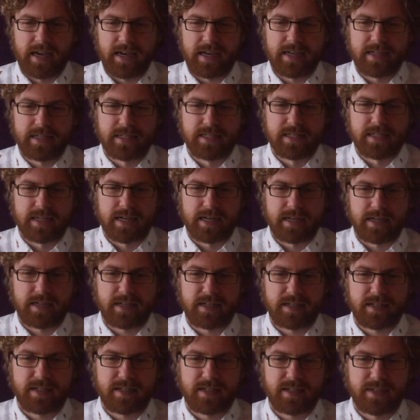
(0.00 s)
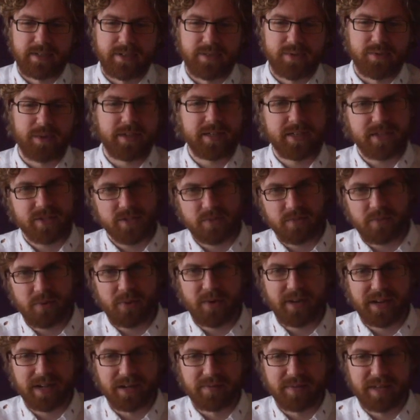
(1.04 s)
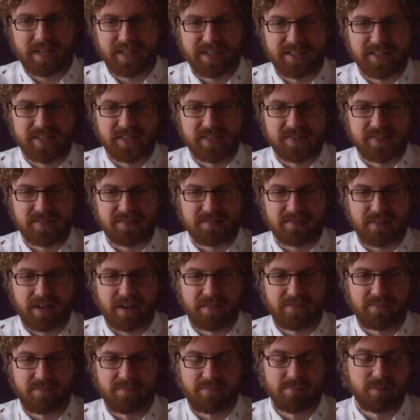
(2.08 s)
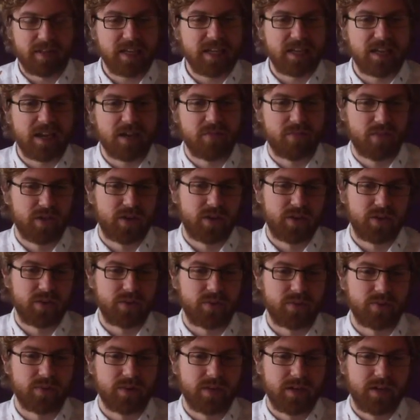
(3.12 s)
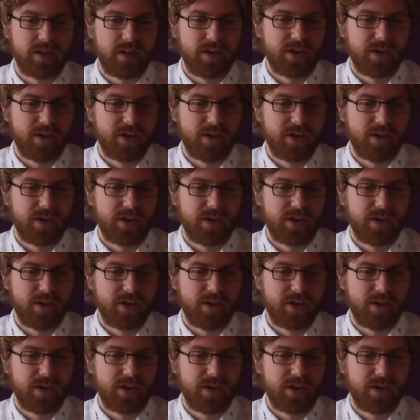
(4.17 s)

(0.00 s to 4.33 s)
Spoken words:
and it was really disappointing because I really loved the new